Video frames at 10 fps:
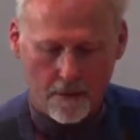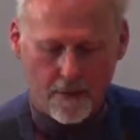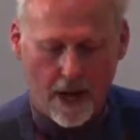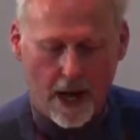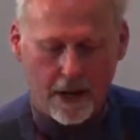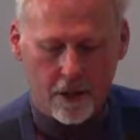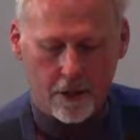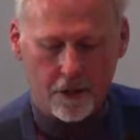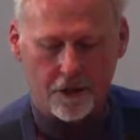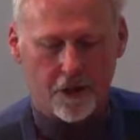I
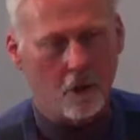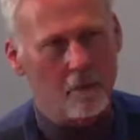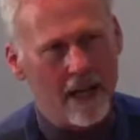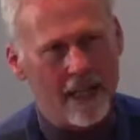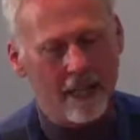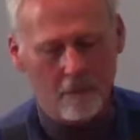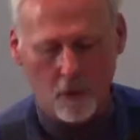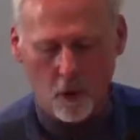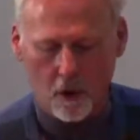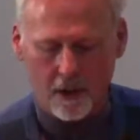heard so many
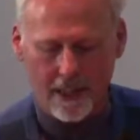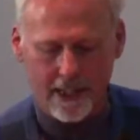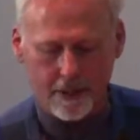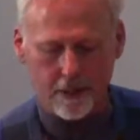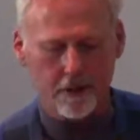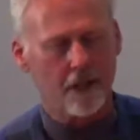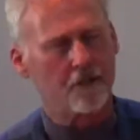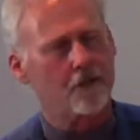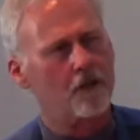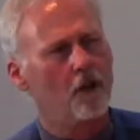more layers and
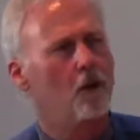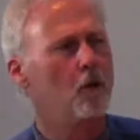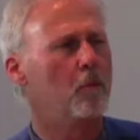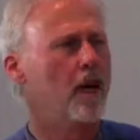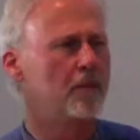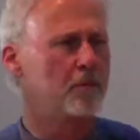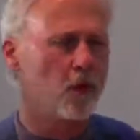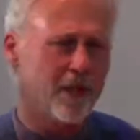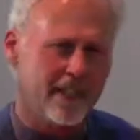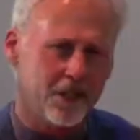so much
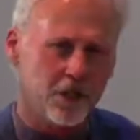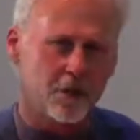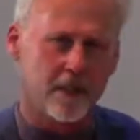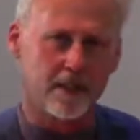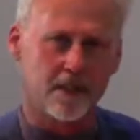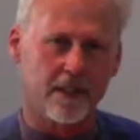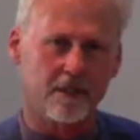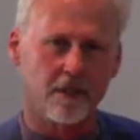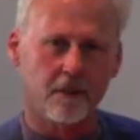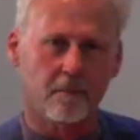more intricacy
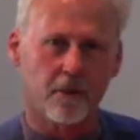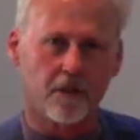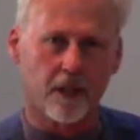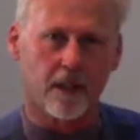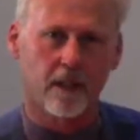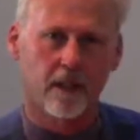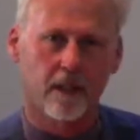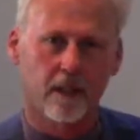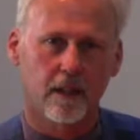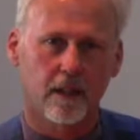to the music.
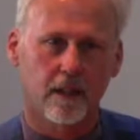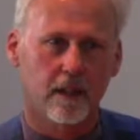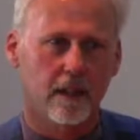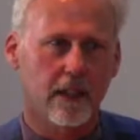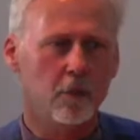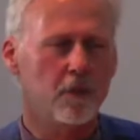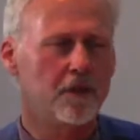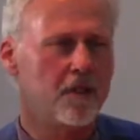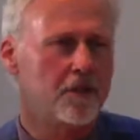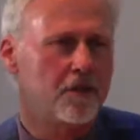It was
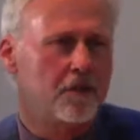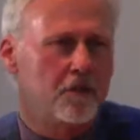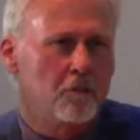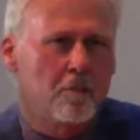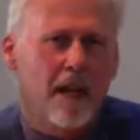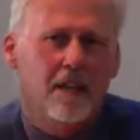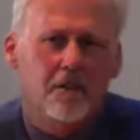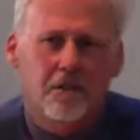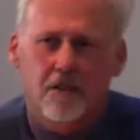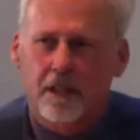such a
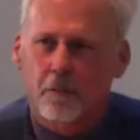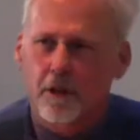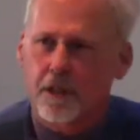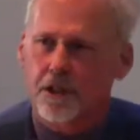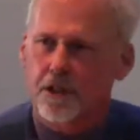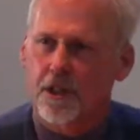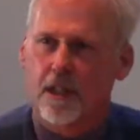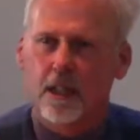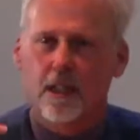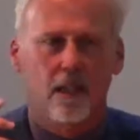stupendously rich
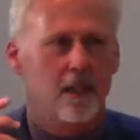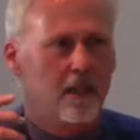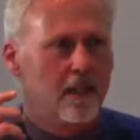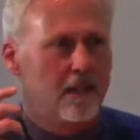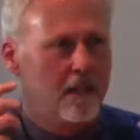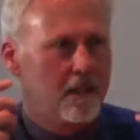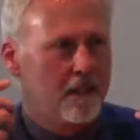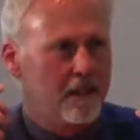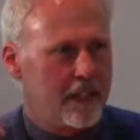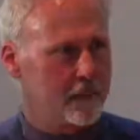
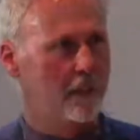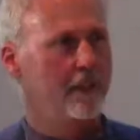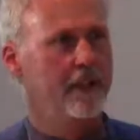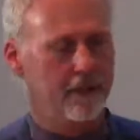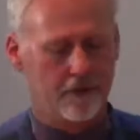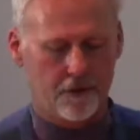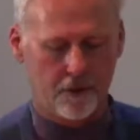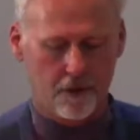experience.